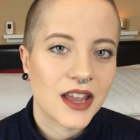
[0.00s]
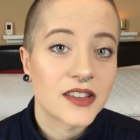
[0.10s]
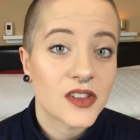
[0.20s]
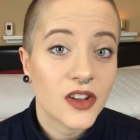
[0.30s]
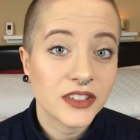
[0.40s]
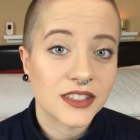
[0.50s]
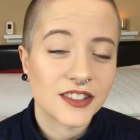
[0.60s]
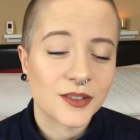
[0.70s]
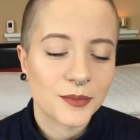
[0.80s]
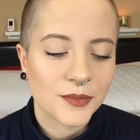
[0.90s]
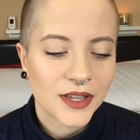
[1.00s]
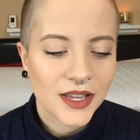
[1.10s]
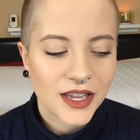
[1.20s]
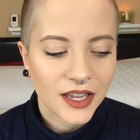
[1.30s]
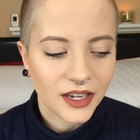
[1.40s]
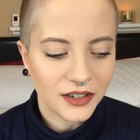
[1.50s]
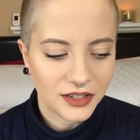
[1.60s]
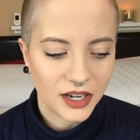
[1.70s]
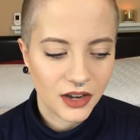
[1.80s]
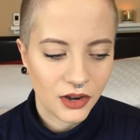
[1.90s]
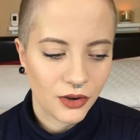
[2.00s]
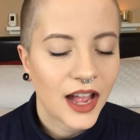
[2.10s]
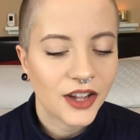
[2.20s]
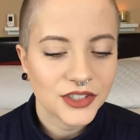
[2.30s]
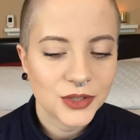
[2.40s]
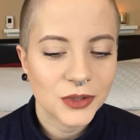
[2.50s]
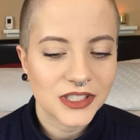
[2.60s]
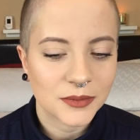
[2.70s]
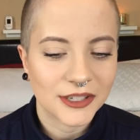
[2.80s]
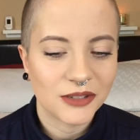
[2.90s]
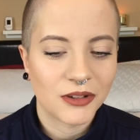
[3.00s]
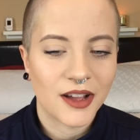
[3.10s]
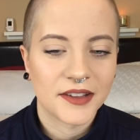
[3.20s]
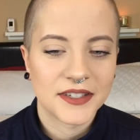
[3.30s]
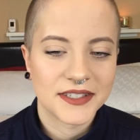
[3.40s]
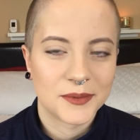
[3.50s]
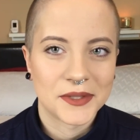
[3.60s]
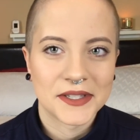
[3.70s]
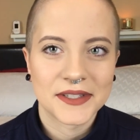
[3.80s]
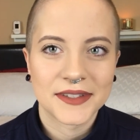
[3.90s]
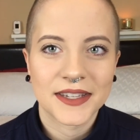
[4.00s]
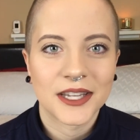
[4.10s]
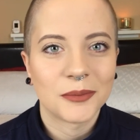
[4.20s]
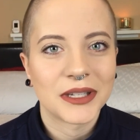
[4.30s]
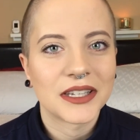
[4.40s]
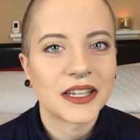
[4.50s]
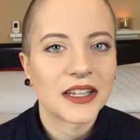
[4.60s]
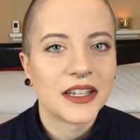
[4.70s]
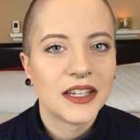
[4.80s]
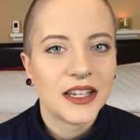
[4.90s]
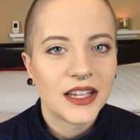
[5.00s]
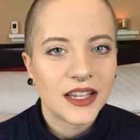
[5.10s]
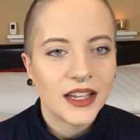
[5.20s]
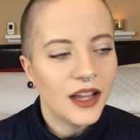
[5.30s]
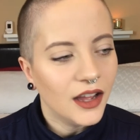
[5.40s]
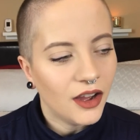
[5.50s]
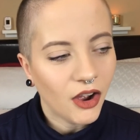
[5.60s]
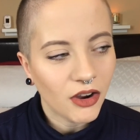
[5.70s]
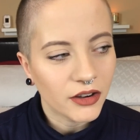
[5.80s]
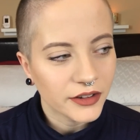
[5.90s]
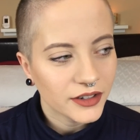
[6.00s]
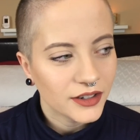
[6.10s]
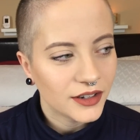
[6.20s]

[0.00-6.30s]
has autism. Now, how to explain what autism is can be hard.